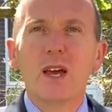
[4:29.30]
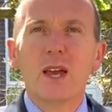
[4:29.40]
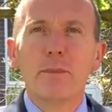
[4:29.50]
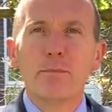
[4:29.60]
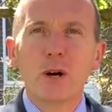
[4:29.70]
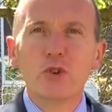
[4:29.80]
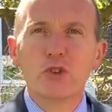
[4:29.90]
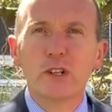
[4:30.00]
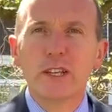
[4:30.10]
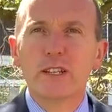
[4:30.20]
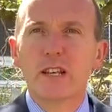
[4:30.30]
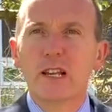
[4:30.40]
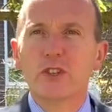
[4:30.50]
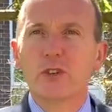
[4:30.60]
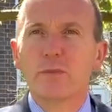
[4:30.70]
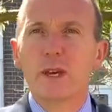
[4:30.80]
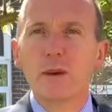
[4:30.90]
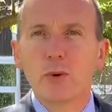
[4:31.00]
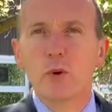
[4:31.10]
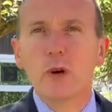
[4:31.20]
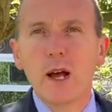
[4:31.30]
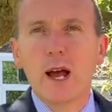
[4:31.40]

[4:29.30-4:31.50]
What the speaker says: Emotionally intelligent people